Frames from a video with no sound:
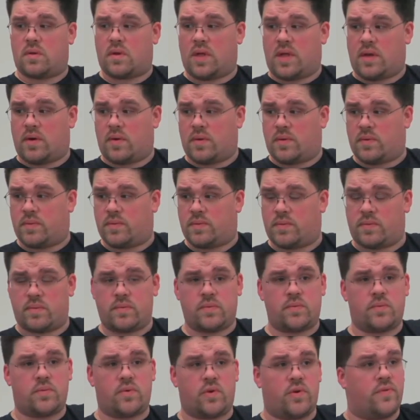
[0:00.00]
later,
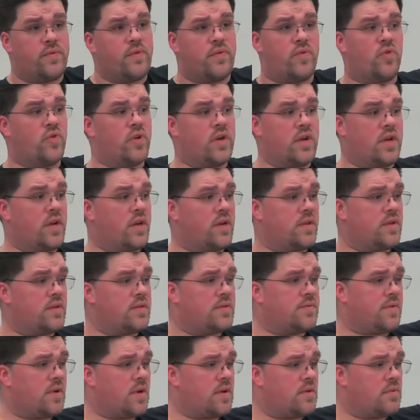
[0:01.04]
or if you've already done it,
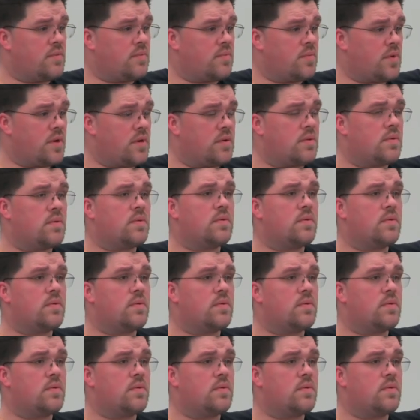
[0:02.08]
that's fine. But,